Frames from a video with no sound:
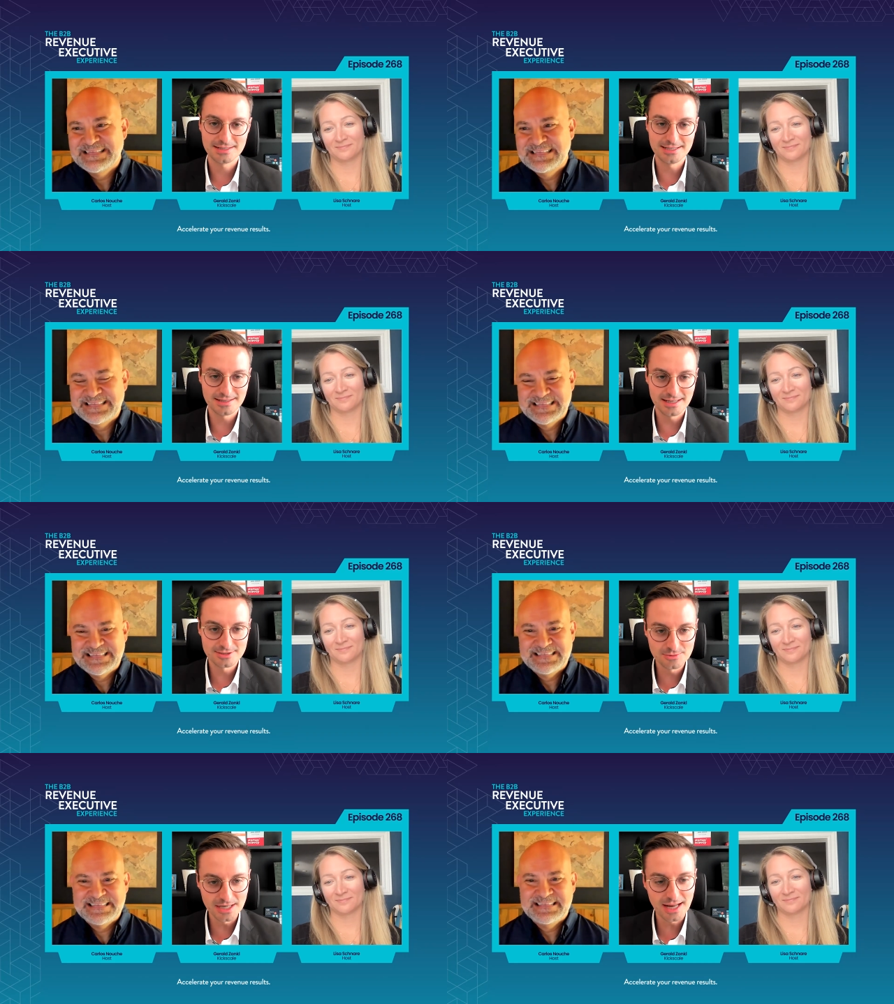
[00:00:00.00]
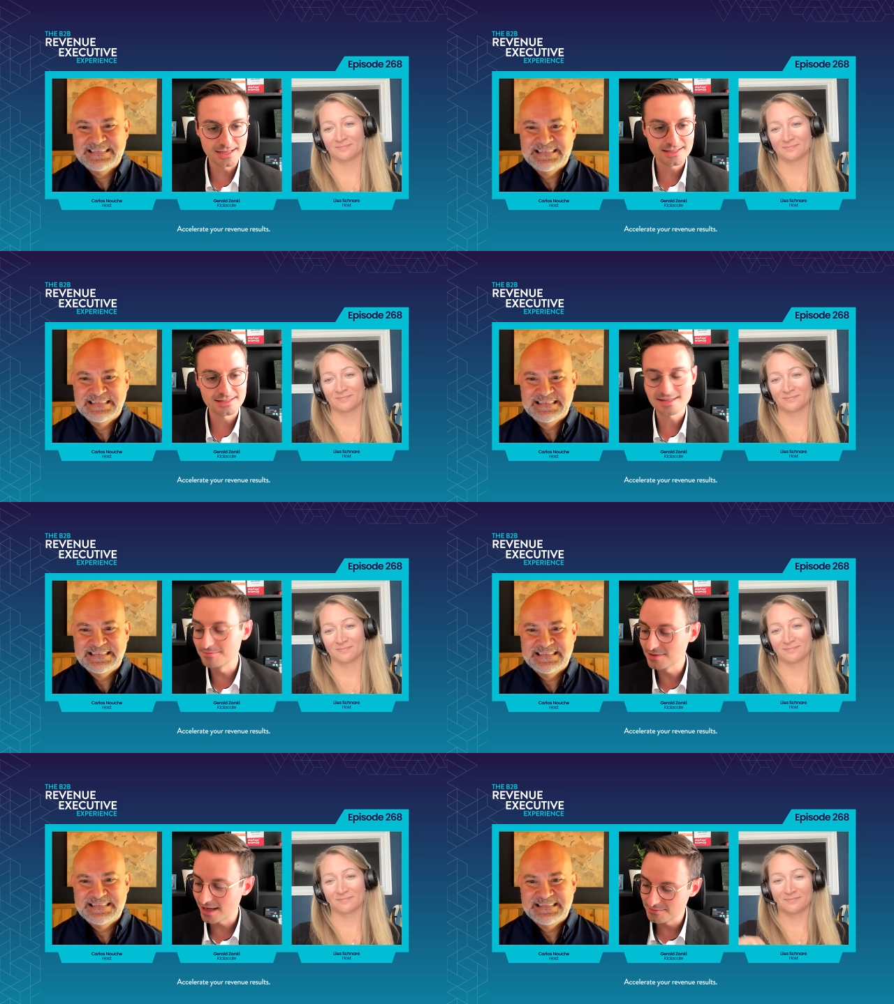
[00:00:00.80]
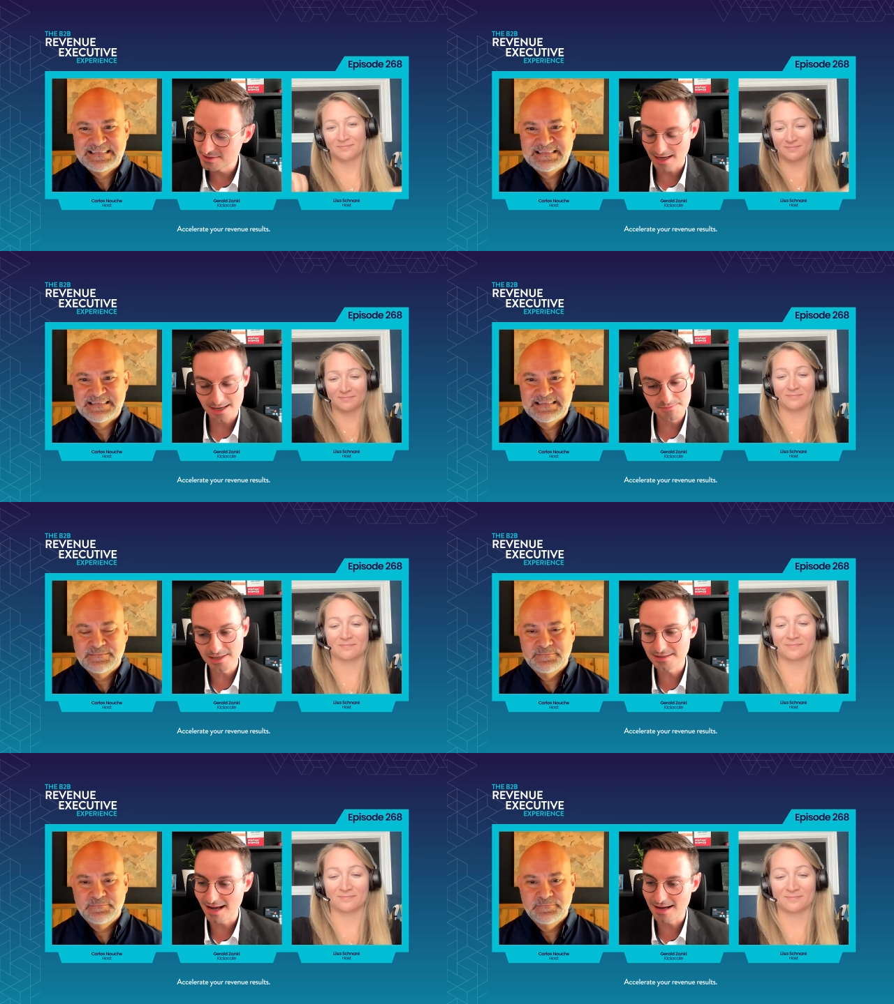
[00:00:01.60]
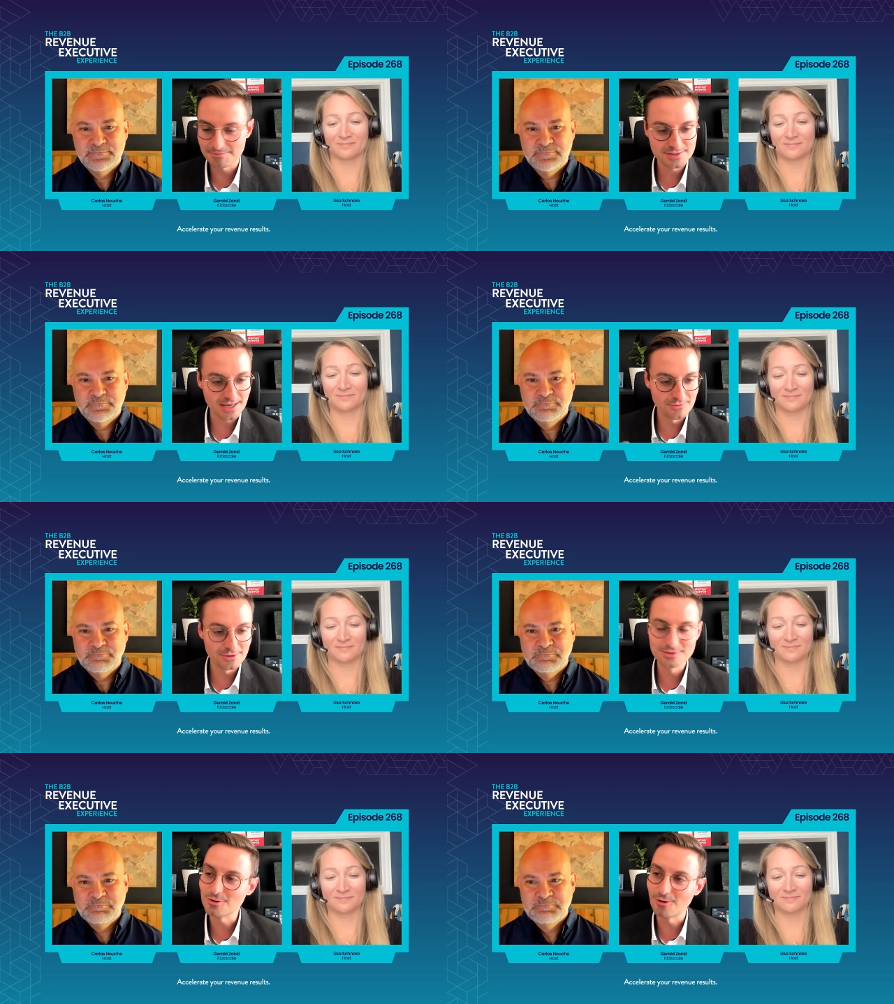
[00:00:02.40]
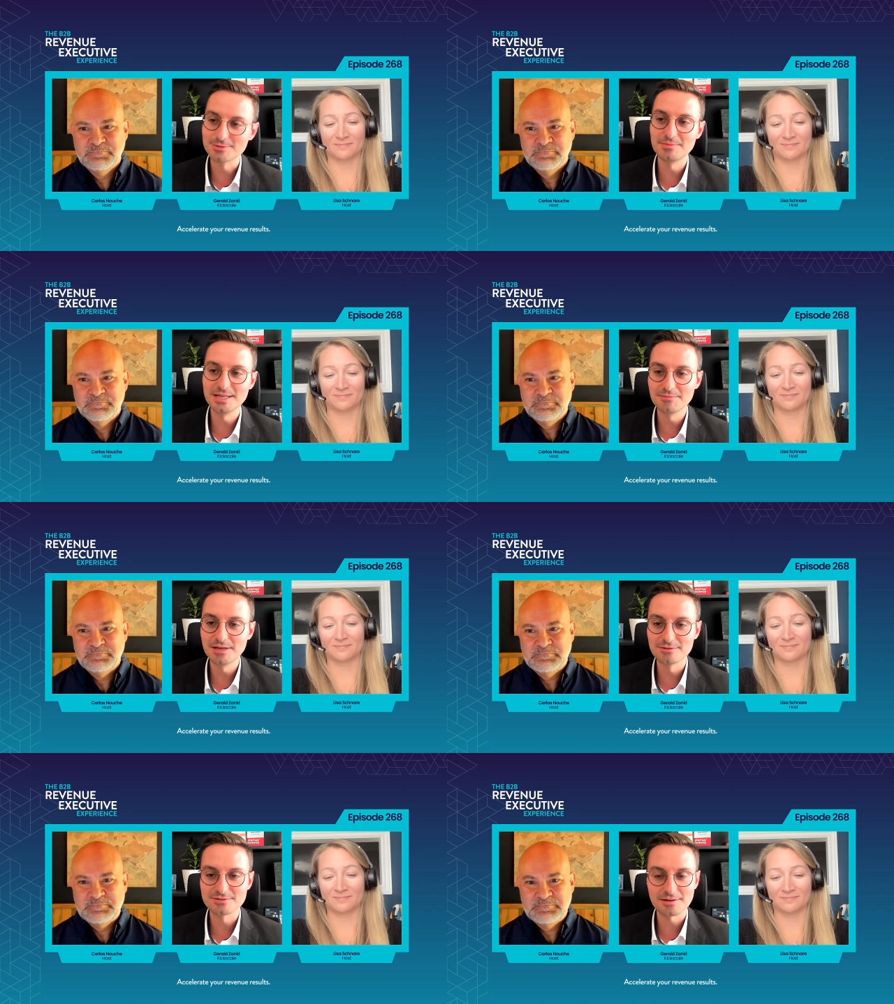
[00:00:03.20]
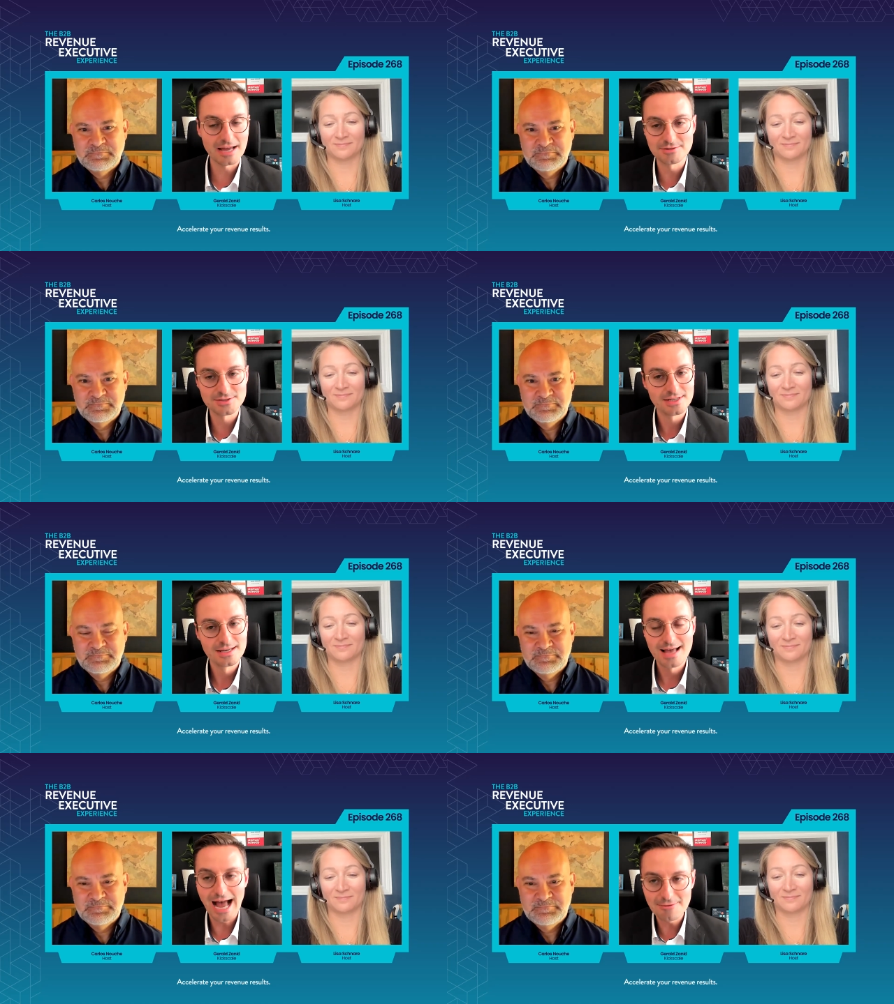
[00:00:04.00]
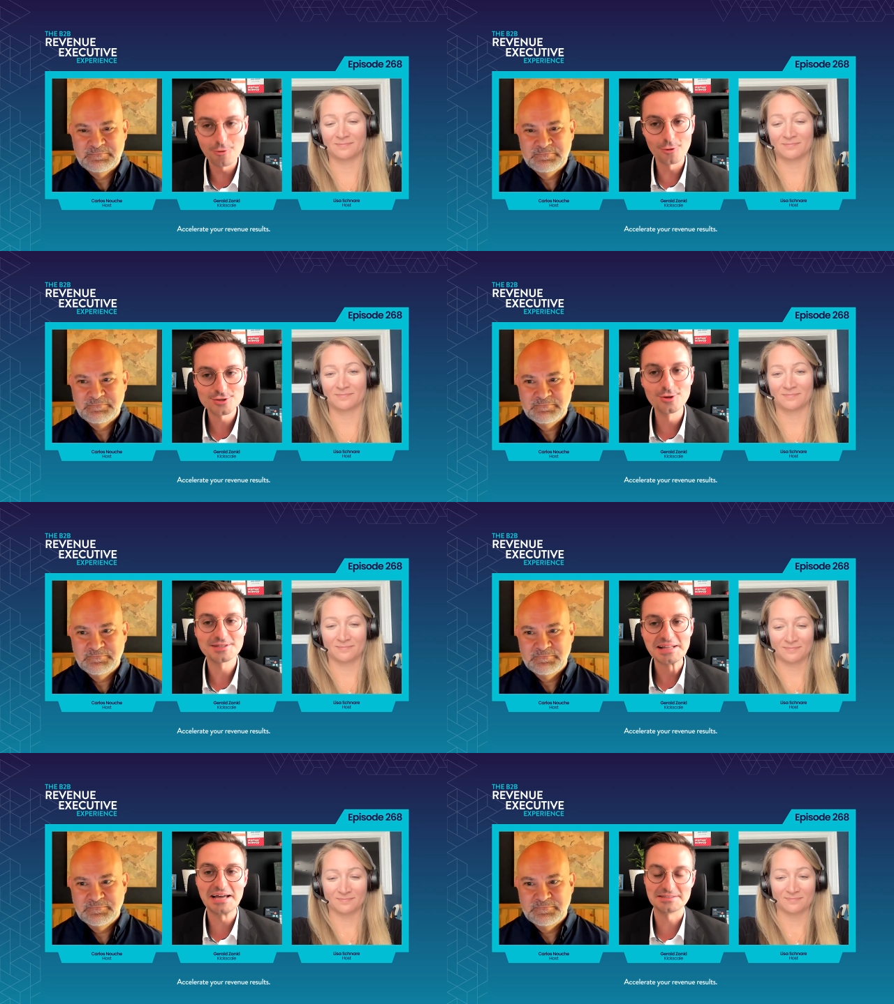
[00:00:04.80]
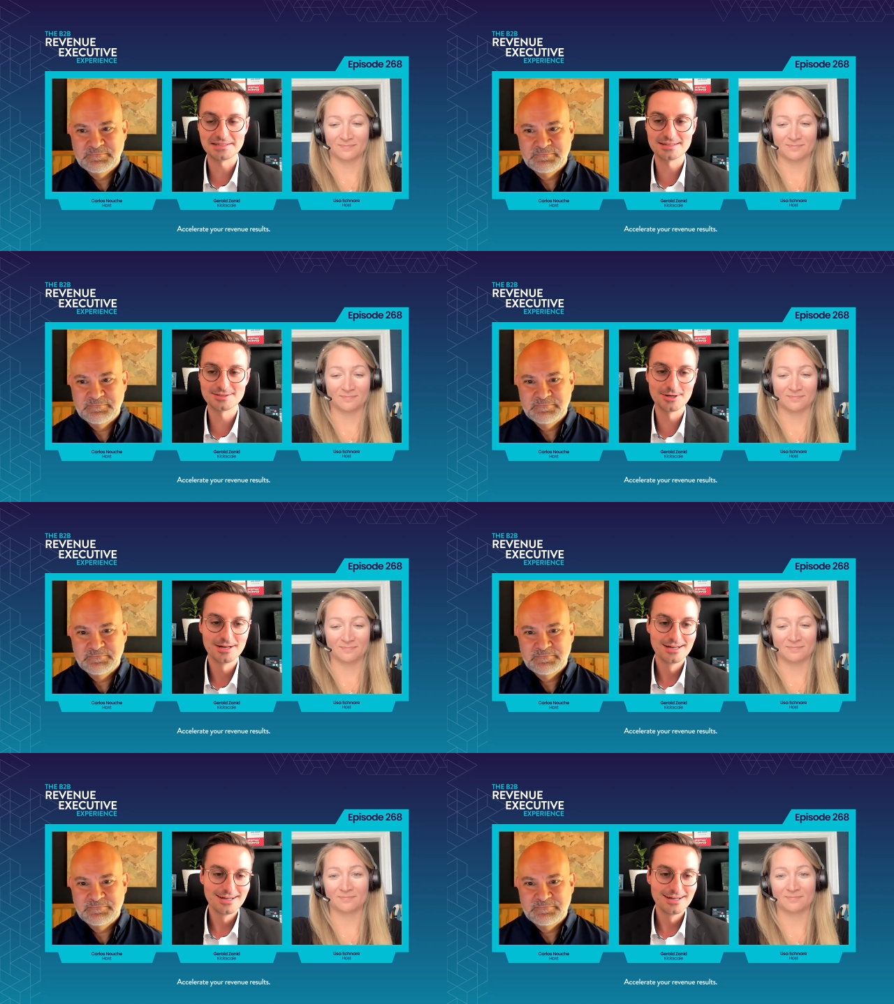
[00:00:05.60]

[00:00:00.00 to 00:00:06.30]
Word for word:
Speaker 1: It, it's really like that. Sometimes I picked up someone caught me in the middle of something. I was I was not nice. Yeah. So